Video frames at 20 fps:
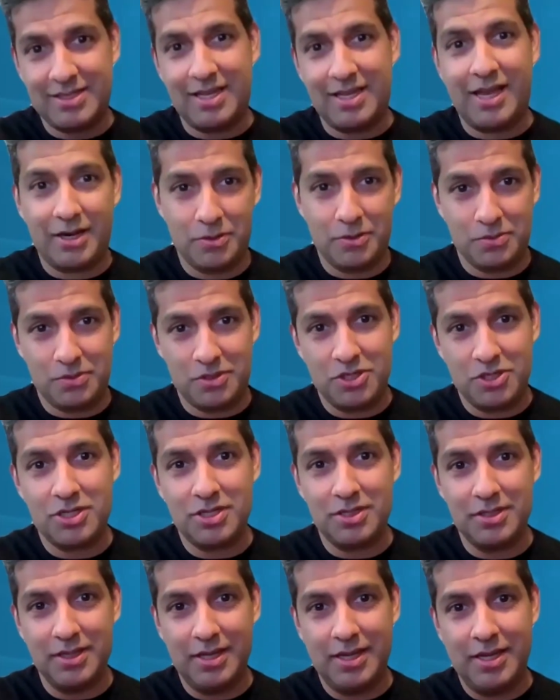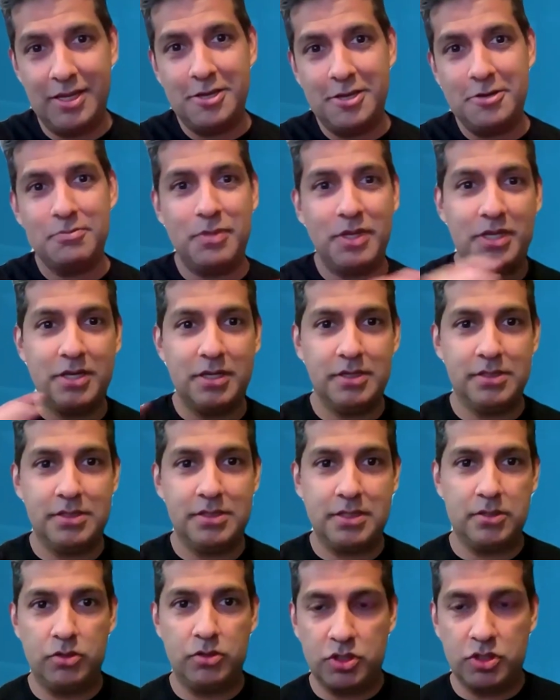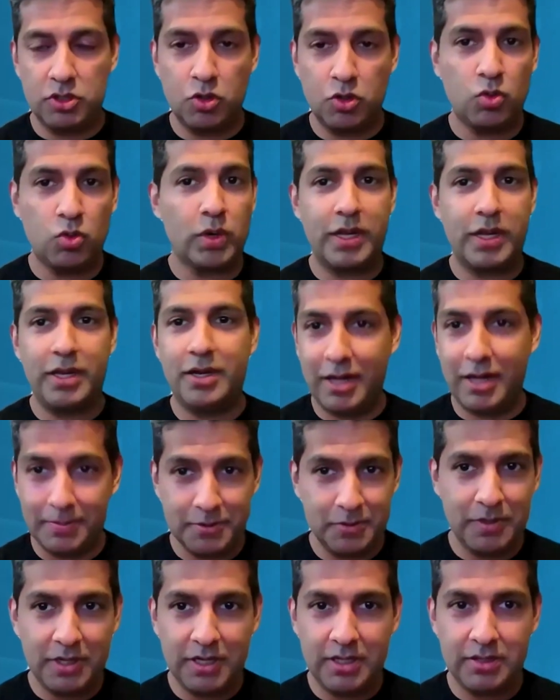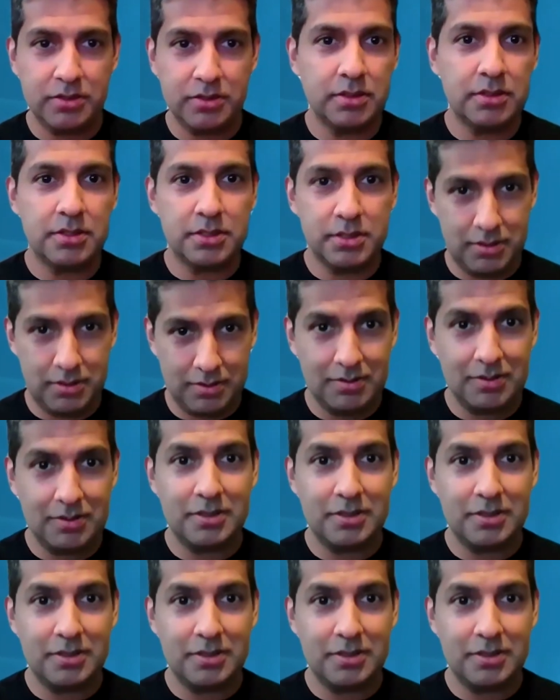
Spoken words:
to acquisition because there's great optimizers